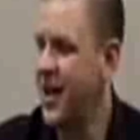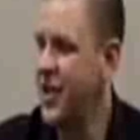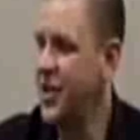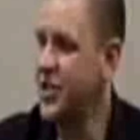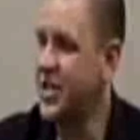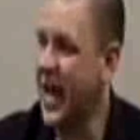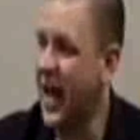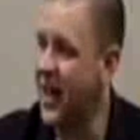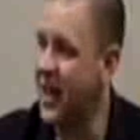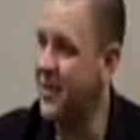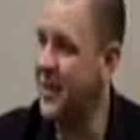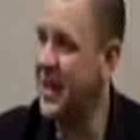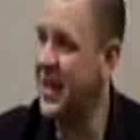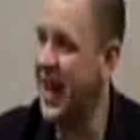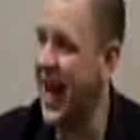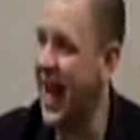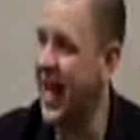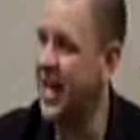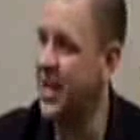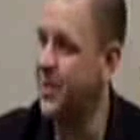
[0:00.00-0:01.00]
You're telling me
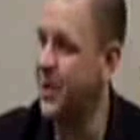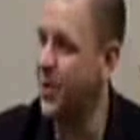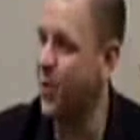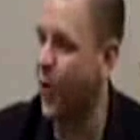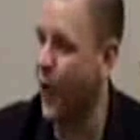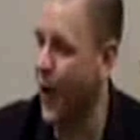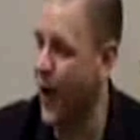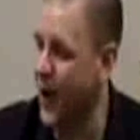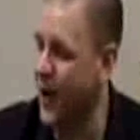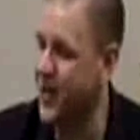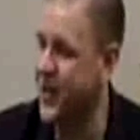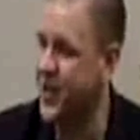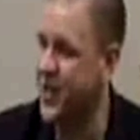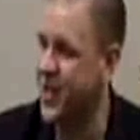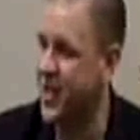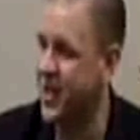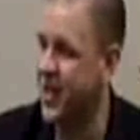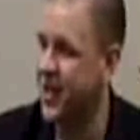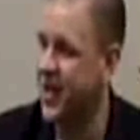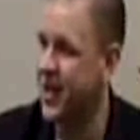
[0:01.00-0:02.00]
that I could be
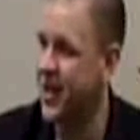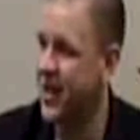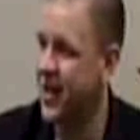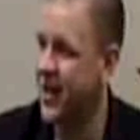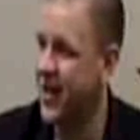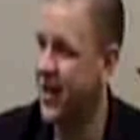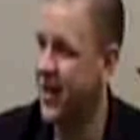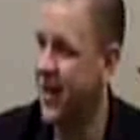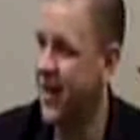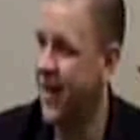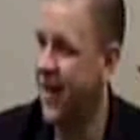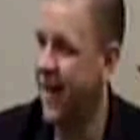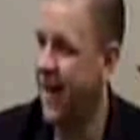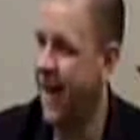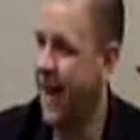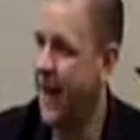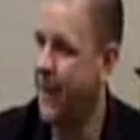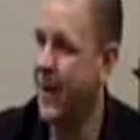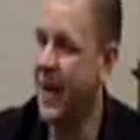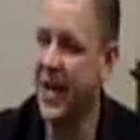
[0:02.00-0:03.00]
worse
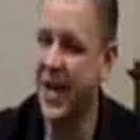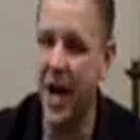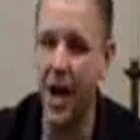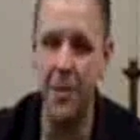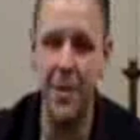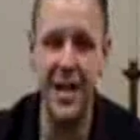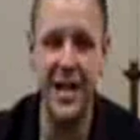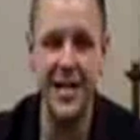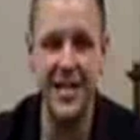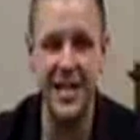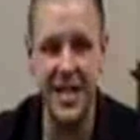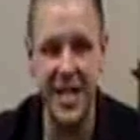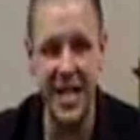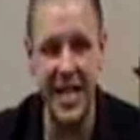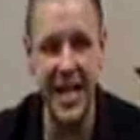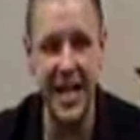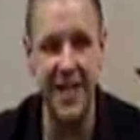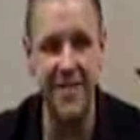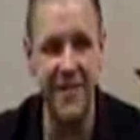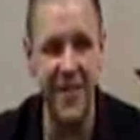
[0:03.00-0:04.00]
by coming and
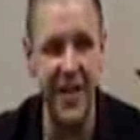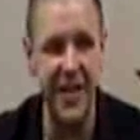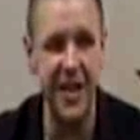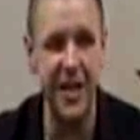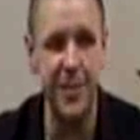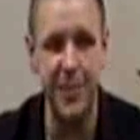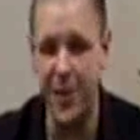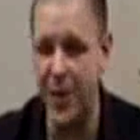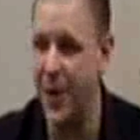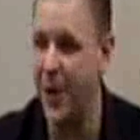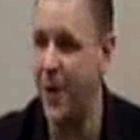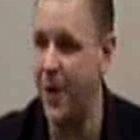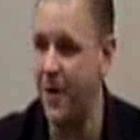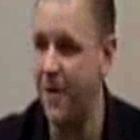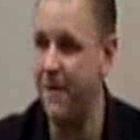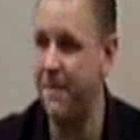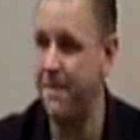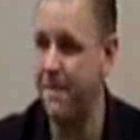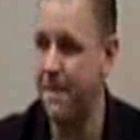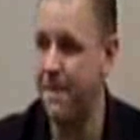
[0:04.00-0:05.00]
sitting and filling a pew
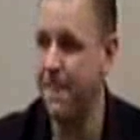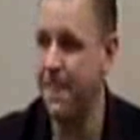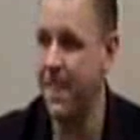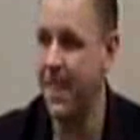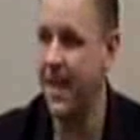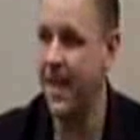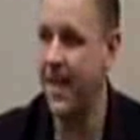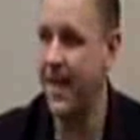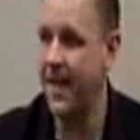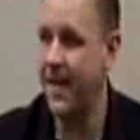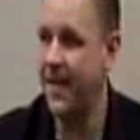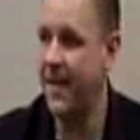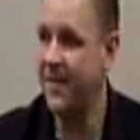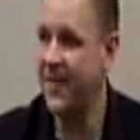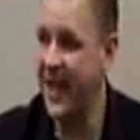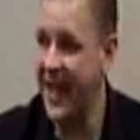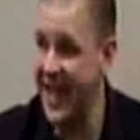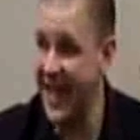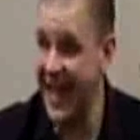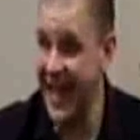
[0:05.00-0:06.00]

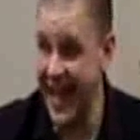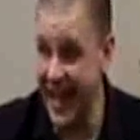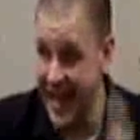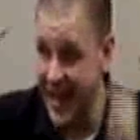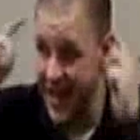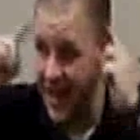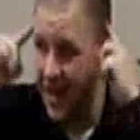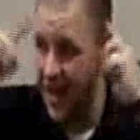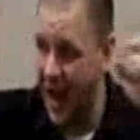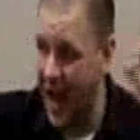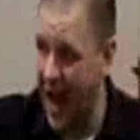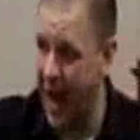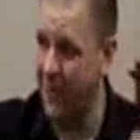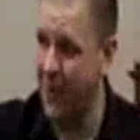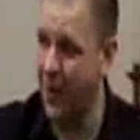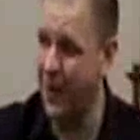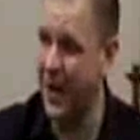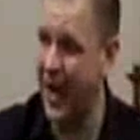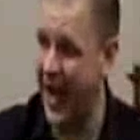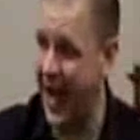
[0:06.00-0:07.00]
thinking I'm
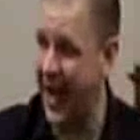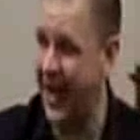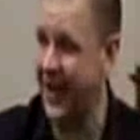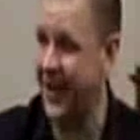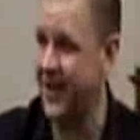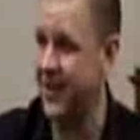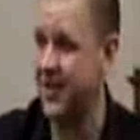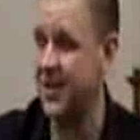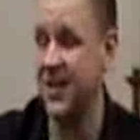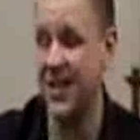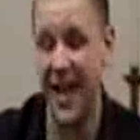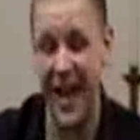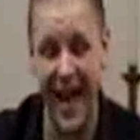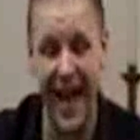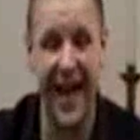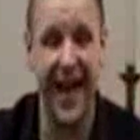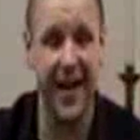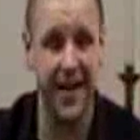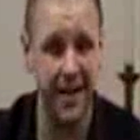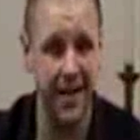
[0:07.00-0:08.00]
okay?
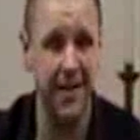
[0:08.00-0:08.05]
Yeah.